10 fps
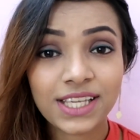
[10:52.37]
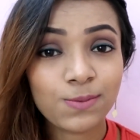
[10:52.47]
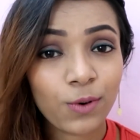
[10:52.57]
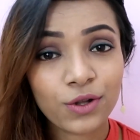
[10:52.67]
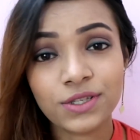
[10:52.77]

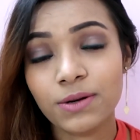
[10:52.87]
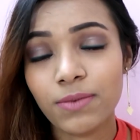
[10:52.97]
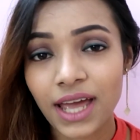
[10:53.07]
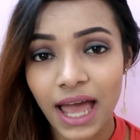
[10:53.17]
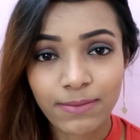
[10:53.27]
sponsored
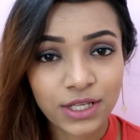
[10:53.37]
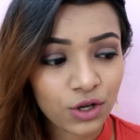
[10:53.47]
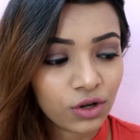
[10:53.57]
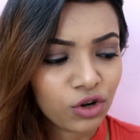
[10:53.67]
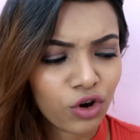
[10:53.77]
by
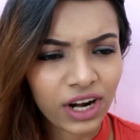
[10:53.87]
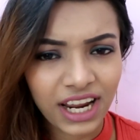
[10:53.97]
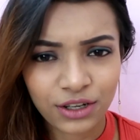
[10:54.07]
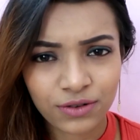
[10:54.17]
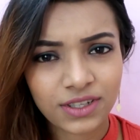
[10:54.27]
Amazon or
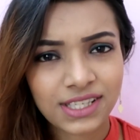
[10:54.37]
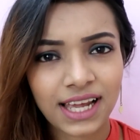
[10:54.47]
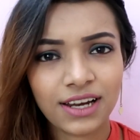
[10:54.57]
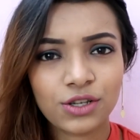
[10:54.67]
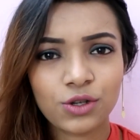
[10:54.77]
any of the
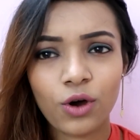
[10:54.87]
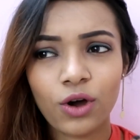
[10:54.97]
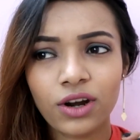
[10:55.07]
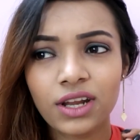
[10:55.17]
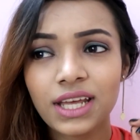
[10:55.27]
sellers,
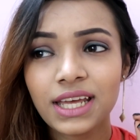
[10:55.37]
or